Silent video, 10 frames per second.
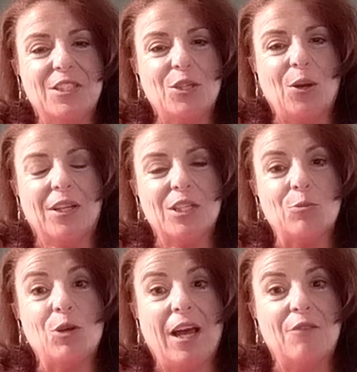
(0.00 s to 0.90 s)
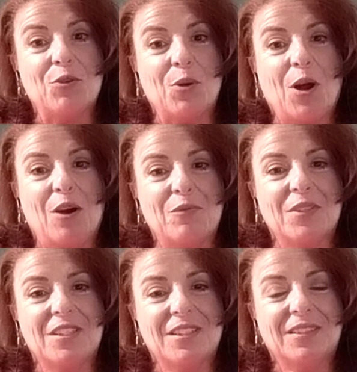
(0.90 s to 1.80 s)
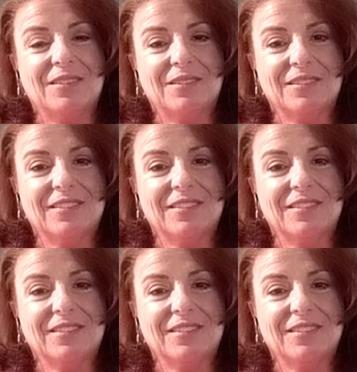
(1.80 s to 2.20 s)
And Sargis will have you in office.